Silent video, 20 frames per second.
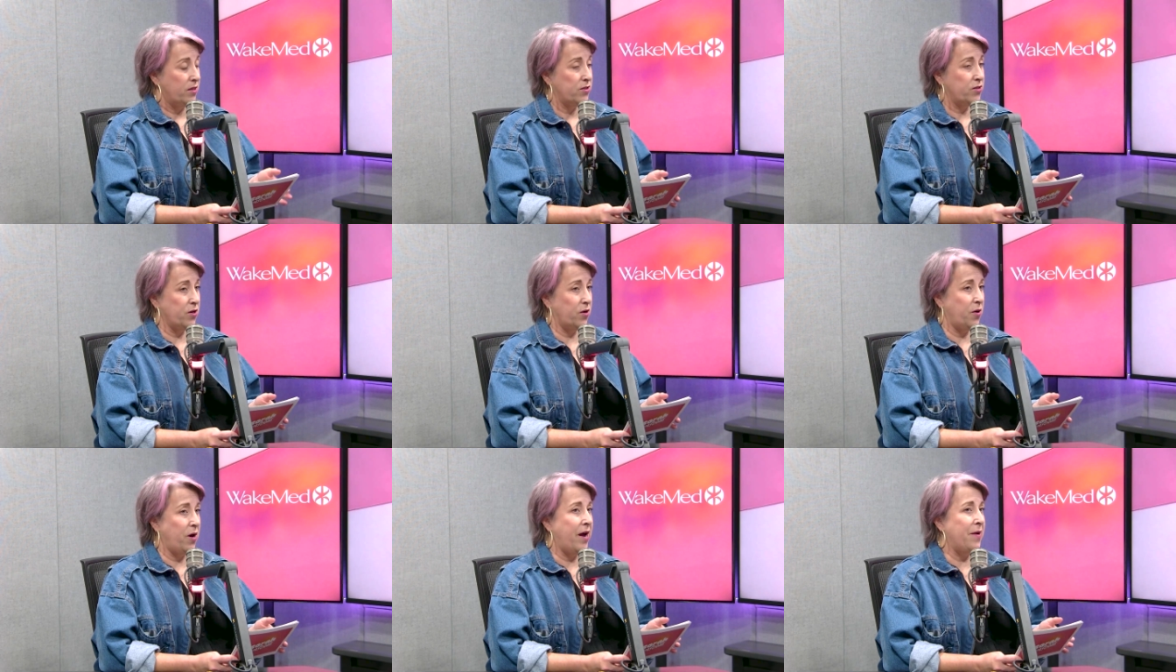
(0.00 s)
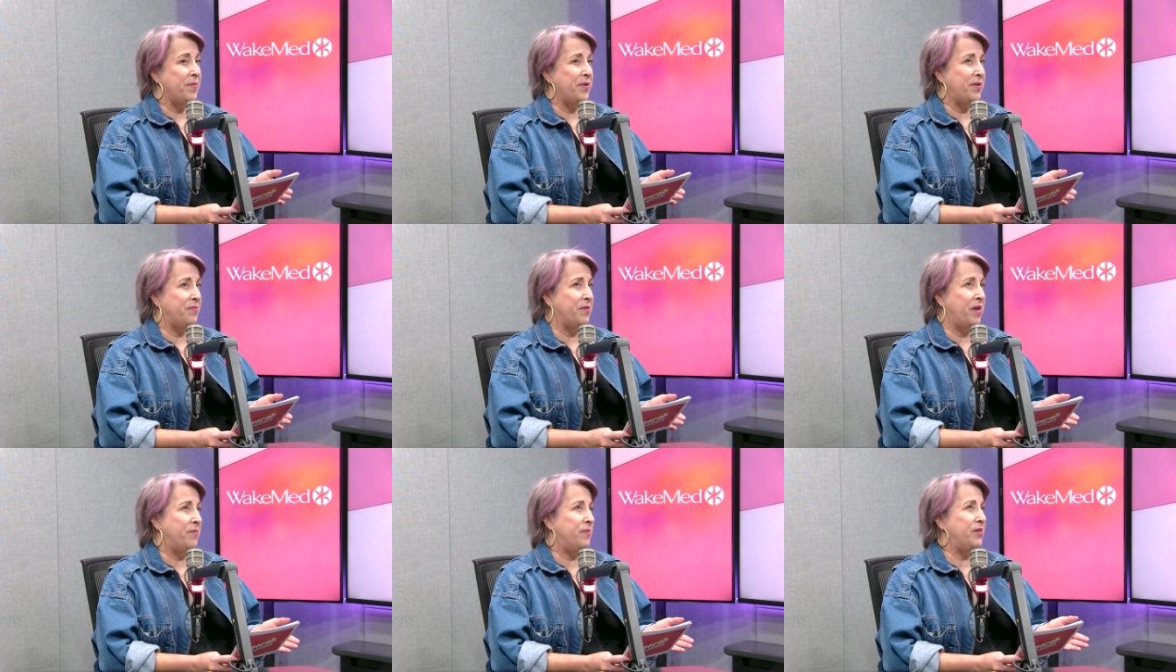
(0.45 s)
So I
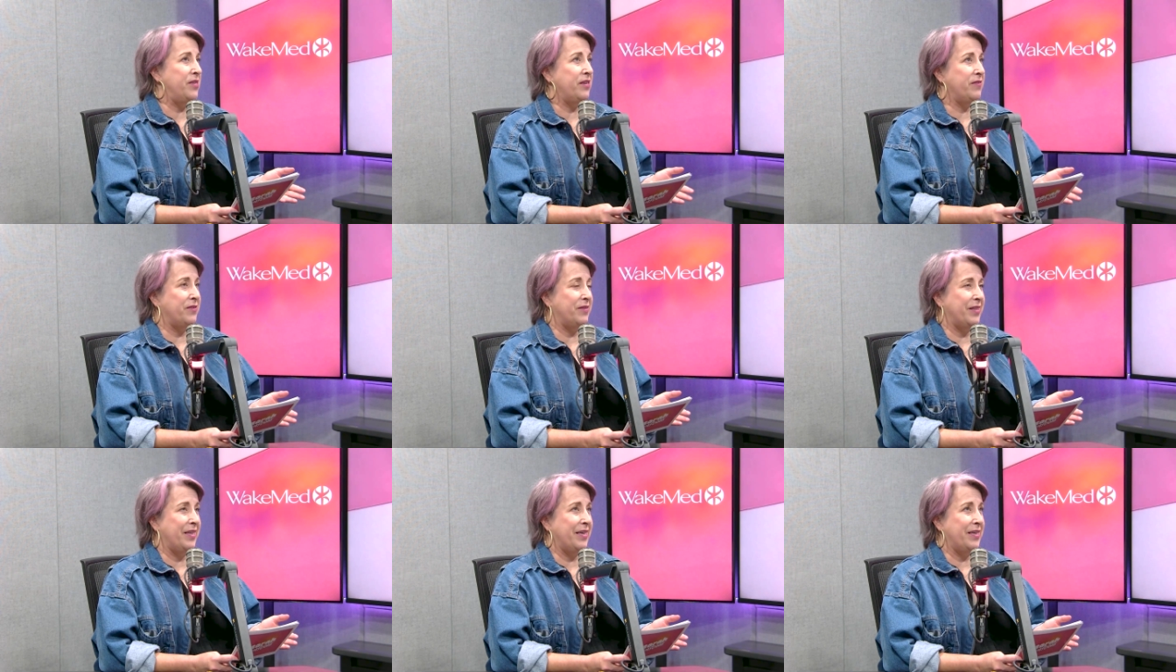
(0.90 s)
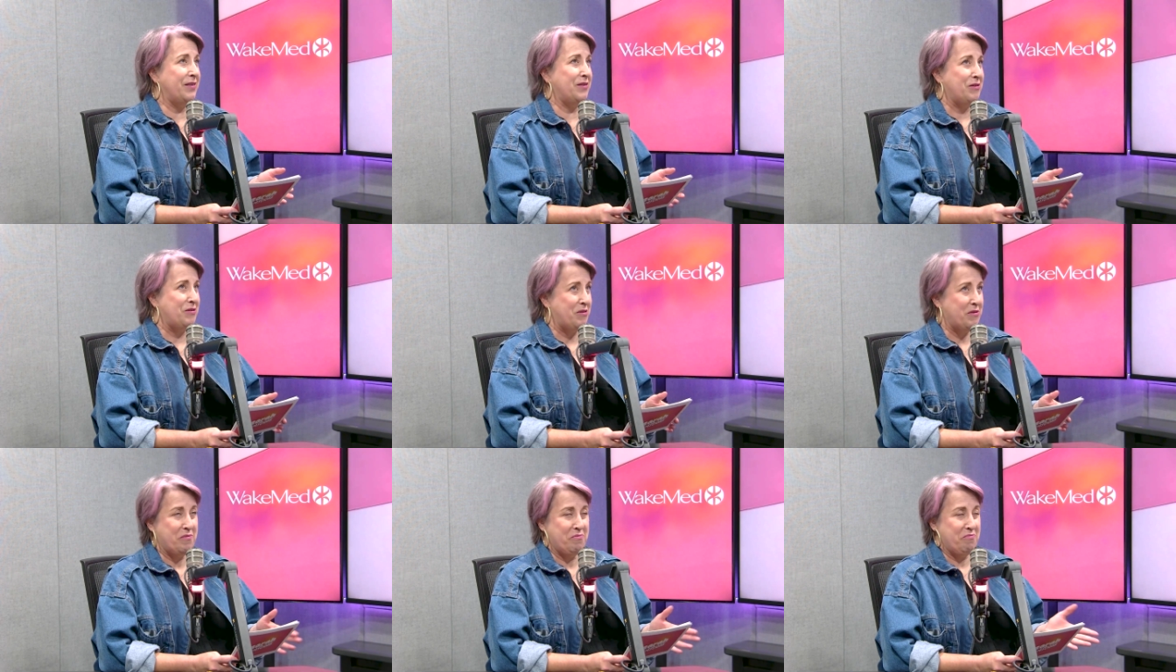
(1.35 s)
mean, maybe give it like
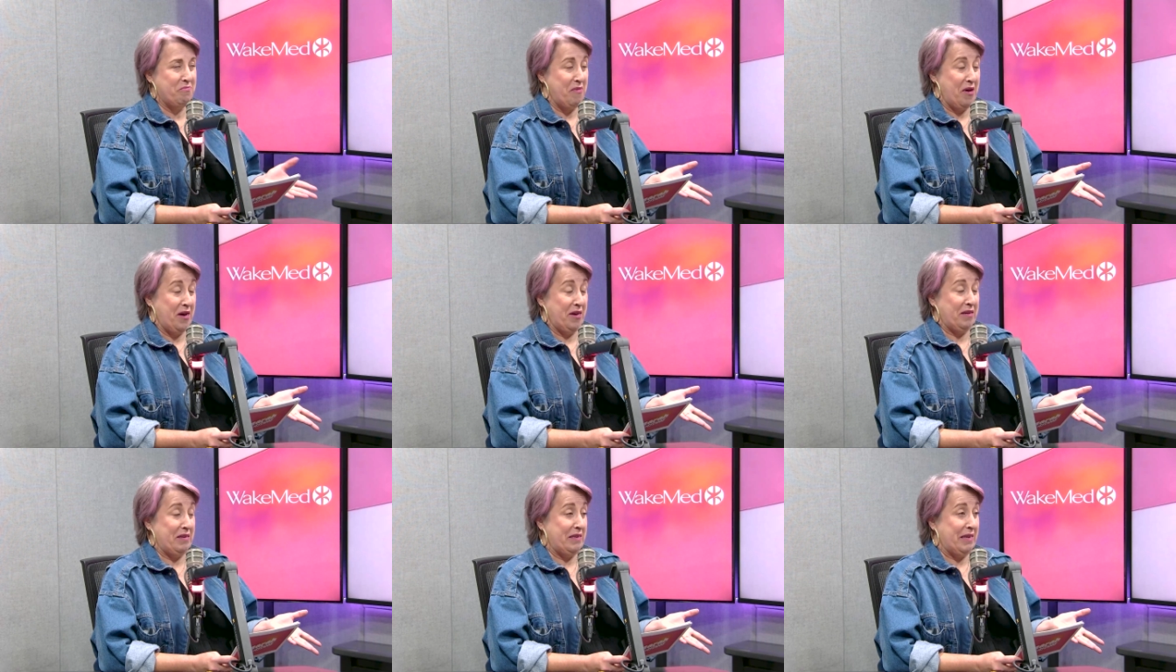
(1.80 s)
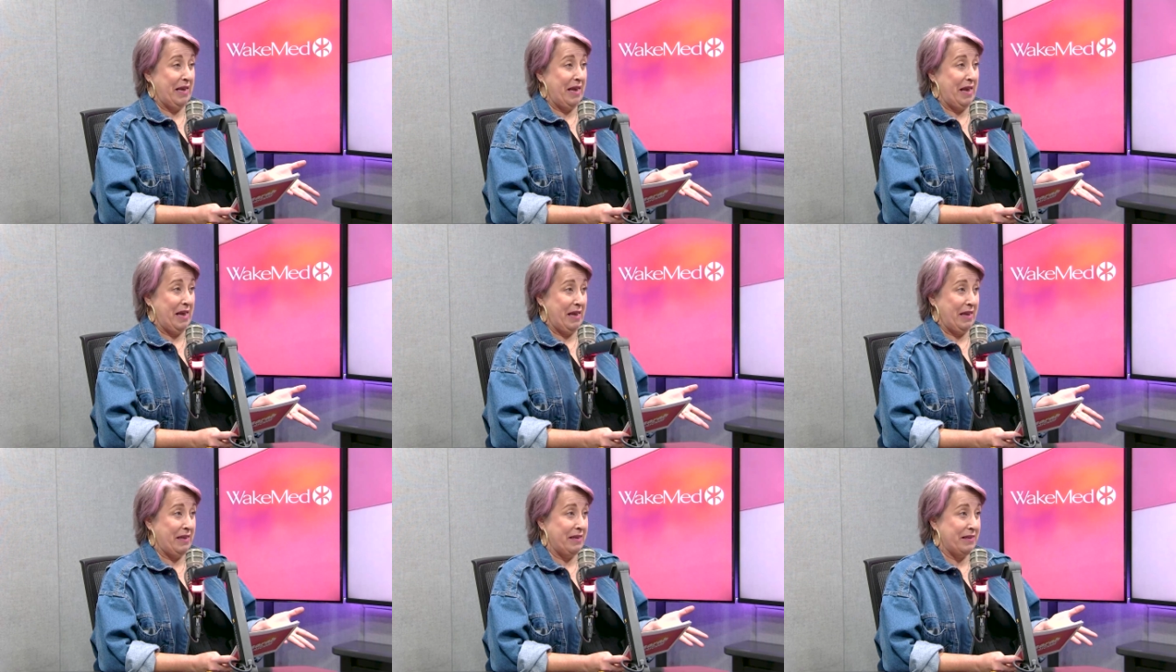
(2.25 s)
a day,